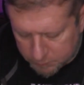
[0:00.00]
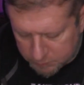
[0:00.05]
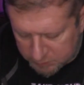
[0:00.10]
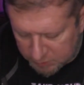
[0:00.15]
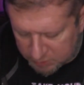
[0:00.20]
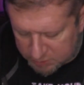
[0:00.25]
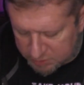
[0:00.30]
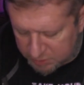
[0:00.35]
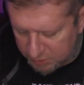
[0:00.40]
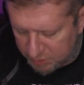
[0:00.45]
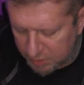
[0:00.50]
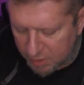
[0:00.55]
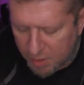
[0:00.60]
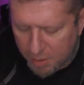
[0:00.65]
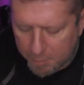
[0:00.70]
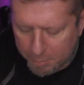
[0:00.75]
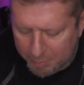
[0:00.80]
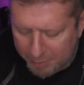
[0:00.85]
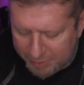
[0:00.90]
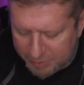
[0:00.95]
Let's see.
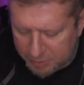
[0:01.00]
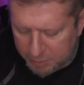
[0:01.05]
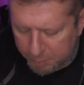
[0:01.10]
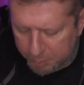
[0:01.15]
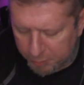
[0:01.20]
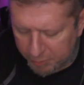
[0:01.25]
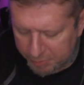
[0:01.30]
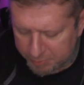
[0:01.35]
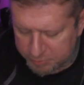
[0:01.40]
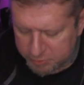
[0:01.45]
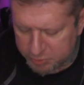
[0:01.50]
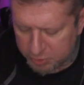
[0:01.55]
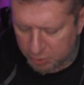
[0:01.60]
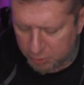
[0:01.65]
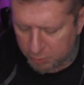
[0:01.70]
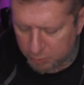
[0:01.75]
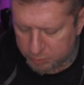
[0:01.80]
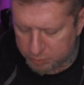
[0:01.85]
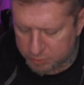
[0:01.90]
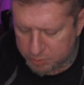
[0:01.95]
Meet the
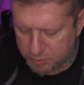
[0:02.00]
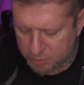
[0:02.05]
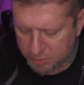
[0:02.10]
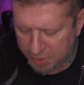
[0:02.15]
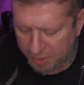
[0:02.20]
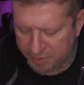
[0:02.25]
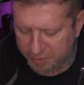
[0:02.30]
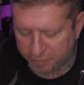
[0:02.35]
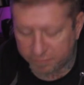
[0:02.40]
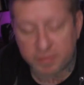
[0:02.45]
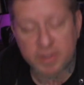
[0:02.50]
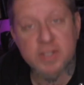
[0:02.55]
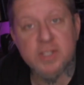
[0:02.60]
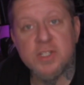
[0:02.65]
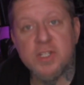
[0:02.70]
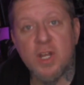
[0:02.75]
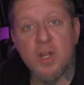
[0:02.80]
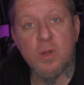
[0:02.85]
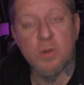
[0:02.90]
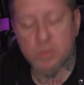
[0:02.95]
Brimstones, not the
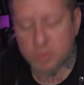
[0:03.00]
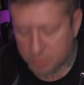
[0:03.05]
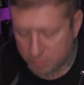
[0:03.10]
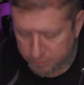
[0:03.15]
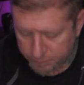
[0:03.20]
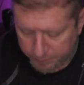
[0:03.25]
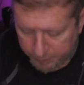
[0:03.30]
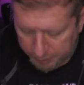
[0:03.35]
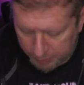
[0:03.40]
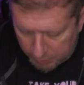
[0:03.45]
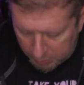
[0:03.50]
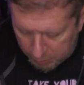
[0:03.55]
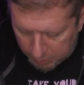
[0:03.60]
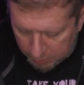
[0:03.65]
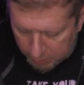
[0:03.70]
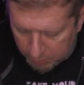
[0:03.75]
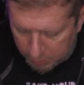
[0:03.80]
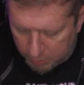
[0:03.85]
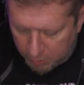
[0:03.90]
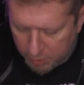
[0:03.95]
Flintstones.
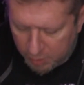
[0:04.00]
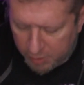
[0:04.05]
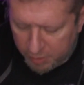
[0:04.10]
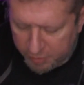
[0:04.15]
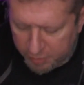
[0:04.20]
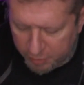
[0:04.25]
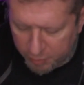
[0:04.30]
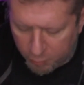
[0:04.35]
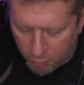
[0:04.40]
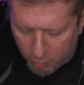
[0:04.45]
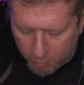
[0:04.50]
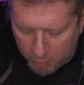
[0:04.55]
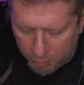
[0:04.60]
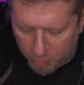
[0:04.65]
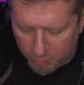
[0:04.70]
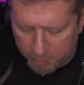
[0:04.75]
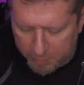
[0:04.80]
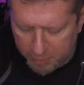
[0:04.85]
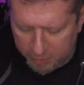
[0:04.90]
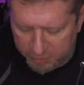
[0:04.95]
They're a normal
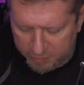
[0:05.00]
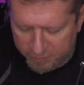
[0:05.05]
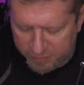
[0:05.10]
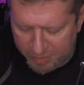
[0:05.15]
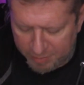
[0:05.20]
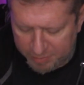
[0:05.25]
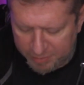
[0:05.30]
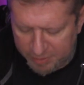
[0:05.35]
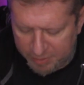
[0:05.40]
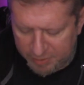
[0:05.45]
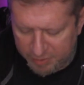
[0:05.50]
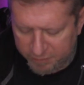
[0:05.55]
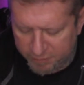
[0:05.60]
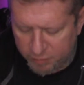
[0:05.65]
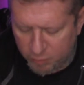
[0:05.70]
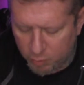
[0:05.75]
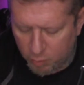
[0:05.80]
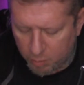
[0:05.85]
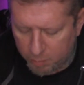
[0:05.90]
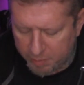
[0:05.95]
American family.
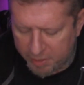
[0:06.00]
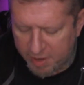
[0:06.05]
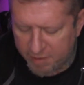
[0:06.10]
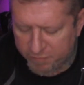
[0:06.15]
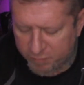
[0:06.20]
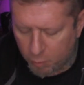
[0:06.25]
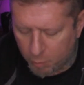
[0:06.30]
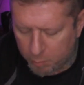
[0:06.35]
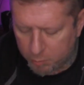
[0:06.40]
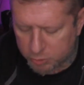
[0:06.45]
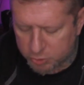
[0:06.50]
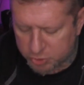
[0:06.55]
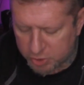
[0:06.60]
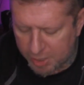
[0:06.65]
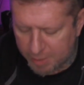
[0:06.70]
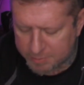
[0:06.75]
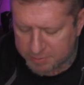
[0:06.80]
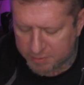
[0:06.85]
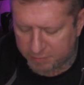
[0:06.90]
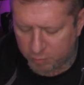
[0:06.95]
They have normal
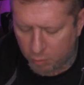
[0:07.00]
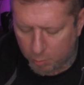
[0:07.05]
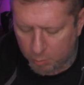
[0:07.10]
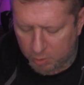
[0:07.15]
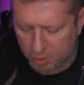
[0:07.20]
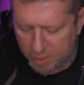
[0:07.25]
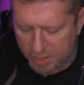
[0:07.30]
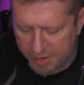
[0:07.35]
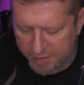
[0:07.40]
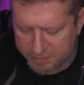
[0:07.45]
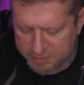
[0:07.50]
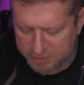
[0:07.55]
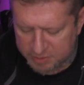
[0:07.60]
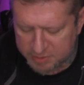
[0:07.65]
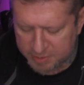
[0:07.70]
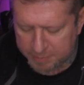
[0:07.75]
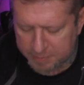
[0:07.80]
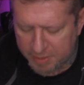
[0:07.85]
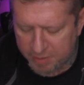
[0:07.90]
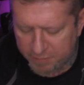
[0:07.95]
jobs, live normal lives,
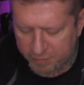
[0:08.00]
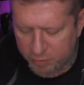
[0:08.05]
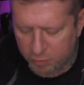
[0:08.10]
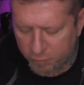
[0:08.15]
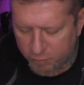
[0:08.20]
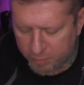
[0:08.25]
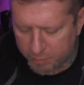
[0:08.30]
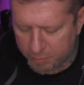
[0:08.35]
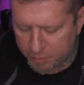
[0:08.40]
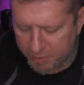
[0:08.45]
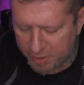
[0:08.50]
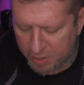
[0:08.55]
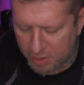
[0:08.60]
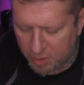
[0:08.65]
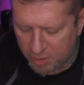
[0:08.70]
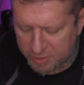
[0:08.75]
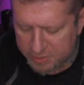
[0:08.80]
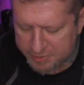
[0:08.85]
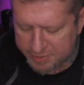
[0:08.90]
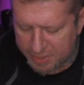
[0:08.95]
except every November they
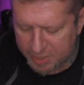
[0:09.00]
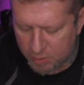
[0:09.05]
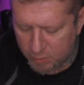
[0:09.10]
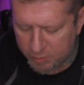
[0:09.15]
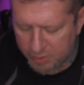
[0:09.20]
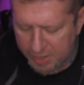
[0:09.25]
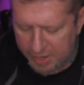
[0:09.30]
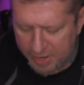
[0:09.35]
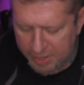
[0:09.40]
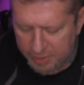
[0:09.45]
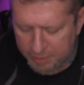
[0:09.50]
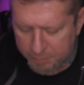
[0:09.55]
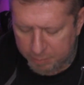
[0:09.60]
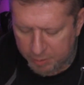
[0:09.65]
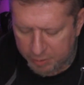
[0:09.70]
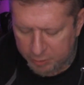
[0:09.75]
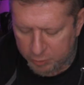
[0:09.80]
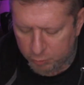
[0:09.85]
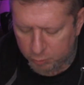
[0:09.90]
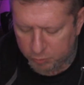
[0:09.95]
hunt down
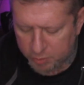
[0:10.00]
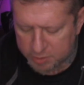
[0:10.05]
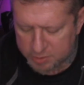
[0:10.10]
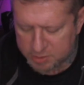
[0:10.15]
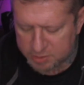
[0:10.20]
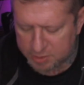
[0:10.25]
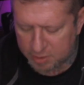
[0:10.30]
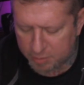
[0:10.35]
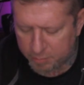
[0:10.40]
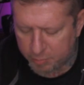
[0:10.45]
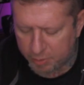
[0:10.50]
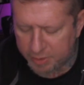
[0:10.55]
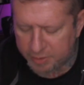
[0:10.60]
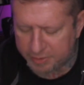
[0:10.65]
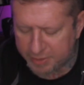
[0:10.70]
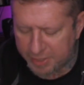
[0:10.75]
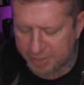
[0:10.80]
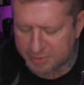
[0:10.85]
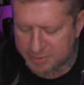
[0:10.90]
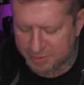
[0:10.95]
anybody who doesn't celebrate
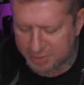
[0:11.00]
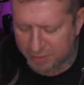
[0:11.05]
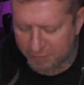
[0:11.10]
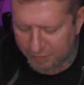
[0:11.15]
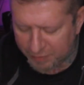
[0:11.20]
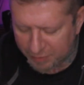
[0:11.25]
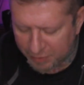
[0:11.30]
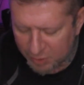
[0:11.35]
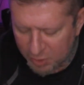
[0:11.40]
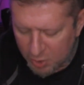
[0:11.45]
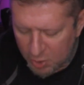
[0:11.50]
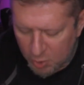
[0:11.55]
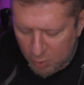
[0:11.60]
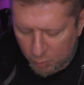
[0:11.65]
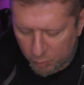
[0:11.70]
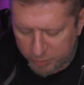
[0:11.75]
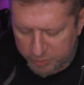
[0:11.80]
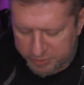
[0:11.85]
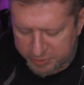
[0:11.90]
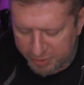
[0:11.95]
Thanksgiving.
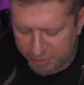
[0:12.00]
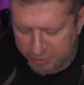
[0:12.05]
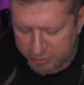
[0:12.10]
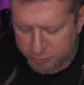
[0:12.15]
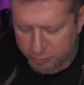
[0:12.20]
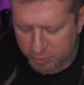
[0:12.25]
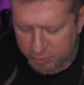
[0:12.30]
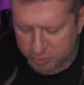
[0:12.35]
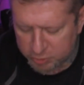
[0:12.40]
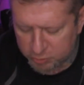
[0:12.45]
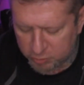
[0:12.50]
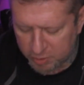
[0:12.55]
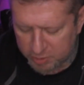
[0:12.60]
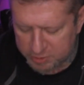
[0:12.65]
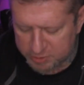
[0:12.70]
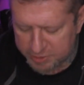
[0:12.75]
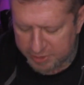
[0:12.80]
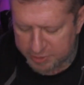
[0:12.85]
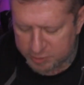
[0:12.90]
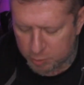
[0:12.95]
When Derry's restaurant
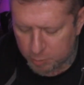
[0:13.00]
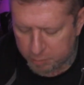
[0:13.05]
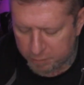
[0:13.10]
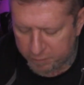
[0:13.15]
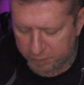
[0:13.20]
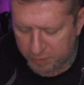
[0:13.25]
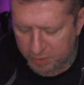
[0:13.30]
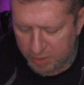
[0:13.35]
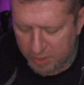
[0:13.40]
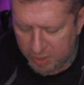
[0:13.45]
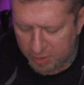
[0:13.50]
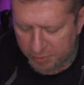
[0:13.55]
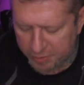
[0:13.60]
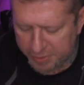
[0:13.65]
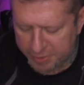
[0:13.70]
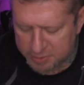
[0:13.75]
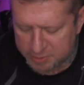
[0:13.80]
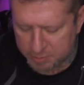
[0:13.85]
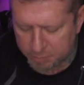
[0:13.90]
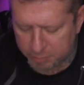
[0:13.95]
stays open for the
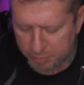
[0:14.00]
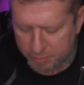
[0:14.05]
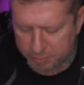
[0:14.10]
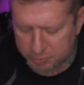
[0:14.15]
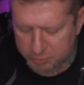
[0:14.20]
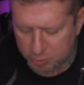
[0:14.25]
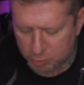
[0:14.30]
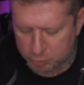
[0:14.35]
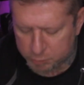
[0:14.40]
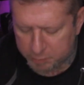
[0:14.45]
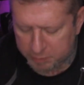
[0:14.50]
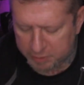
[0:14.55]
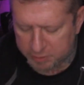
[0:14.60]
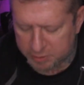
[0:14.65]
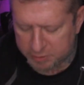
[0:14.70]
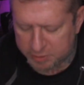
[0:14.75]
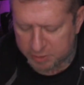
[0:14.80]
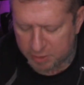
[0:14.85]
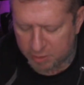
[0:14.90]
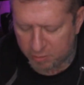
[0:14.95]
holidays, the Brimstones begin to
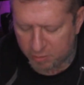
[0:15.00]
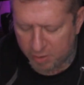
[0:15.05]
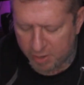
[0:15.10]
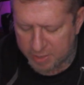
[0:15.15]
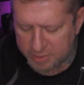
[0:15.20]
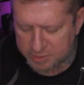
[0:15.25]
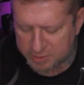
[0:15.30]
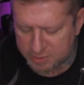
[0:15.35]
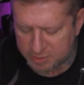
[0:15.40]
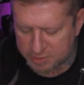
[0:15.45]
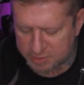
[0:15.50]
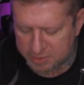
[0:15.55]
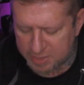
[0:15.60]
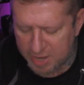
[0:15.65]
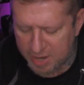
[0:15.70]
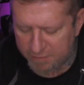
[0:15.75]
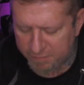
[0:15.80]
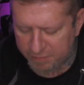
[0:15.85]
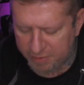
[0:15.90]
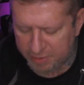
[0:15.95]
terrorize the
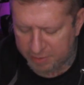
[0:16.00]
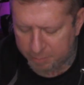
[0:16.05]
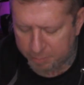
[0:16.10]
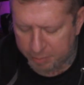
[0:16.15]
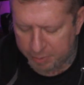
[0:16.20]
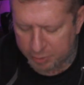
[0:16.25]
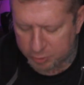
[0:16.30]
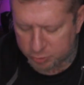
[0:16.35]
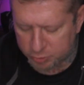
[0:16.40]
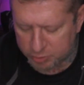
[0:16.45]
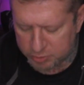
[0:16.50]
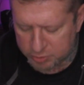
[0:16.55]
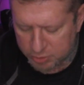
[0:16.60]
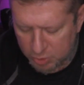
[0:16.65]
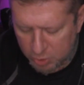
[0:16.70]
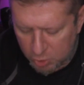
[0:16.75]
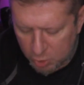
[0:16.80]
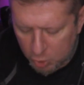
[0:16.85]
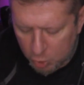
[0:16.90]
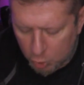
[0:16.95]
staff and the patrons.
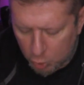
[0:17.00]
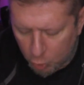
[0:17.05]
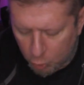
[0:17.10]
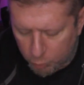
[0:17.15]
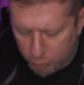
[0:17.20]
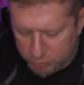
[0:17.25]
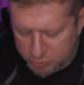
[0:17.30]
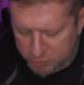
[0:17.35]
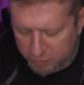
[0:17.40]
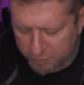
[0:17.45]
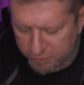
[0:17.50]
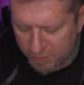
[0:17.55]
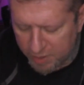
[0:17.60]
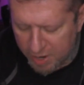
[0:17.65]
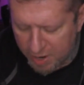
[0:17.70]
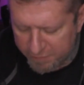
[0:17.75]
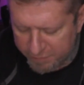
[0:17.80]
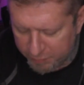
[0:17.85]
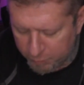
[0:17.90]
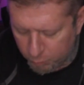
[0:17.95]
Who will
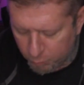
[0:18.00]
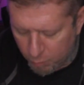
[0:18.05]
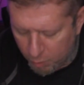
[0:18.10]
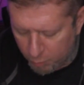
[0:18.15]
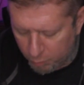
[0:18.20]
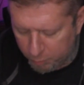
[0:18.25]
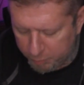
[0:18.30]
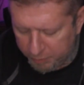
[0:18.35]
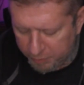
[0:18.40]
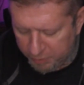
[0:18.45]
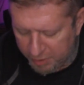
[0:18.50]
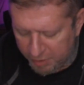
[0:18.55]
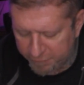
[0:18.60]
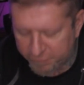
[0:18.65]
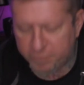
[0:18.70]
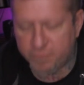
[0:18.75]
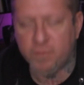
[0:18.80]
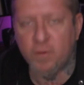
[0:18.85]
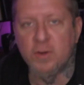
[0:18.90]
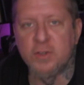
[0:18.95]
survive and what will be left
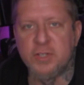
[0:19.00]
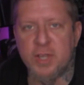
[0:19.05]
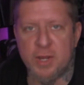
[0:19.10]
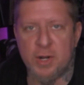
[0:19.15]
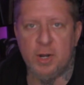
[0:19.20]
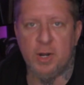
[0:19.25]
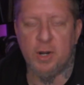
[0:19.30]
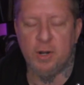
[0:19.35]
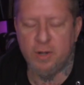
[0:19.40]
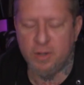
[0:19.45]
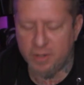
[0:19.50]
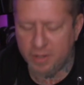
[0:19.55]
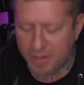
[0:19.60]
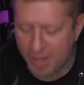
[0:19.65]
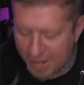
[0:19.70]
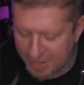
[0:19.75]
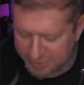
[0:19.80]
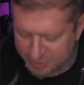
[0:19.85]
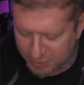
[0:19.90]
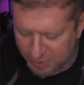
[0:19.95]
for dinner?
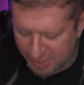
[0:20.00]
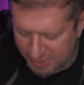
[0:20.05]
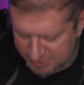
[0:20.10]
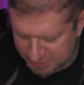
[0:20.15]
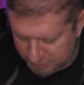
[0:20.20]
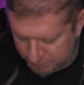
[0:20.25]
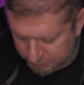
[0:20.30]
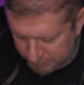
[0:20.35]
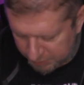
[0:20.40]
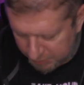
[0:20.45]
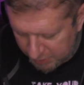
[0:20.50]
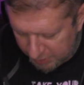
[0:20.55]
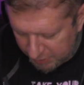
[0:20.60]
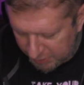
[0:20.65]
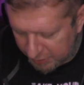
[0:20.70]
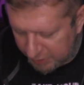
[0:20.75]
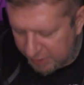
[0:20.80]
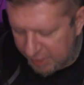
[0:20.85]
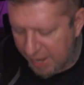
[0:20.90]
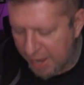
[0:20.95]
That's awesome.
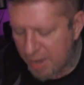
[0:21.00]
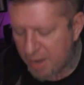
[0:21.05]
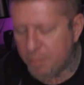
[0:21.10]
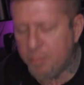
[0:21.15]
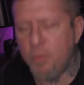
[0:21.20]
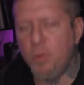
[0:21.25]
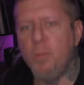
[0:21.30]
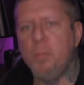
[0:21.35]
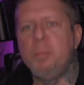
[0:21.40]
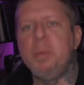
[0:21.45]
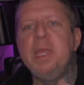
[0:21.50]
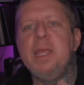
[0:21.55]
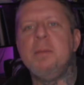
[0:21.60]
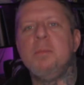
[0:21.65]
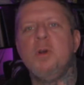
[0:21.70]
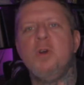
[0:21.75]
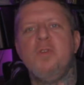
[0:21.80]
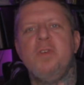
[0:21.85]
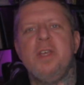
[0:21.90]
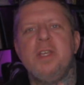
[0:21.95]
Cannibal B
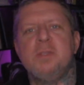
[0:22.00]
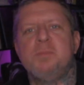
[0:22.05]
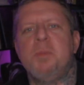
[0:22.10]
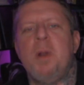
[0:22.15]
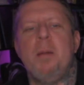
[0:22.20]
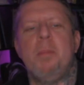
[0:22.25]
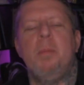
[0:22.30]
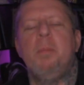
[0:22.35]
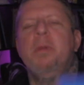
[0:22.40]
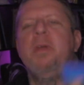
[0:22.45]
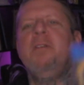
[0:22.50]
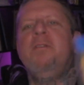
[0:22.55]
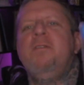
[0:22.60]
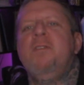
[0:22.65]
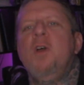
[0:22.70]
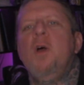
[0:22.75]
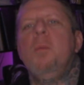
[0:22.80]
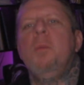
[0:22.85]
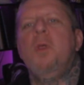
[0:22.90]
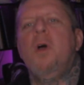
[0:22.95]
movies, probably
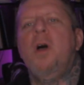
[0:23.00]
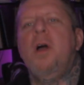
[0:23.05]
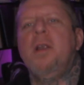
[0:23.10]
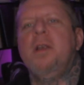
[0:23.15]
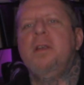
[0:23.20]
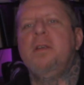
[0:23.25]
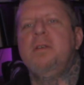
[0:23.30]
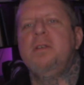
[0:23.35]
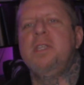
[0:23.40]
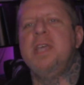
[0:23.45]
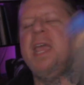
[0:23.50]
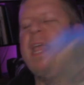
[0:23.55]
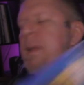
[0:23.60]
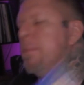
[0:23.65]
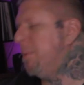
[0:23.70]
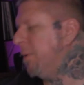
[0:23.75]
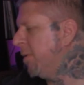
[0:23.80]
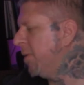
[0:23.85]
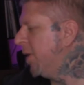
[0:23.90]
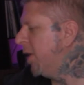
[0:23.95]
filmed on tape.
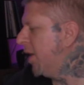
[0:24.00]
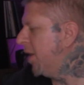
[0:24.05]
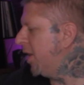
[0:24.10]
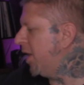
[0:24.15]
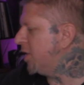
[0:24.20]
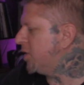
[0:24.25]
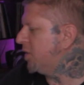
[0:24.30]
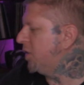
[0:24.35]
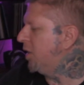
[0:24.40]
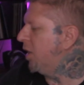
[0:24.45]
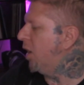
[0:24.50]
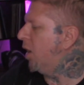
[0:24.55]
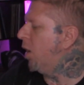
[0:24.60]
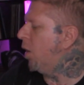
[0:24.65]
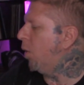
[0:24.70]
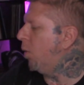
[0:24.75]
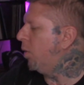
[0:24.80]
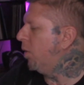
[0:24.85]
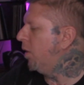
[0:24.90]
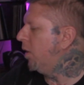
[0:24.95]
Let's go.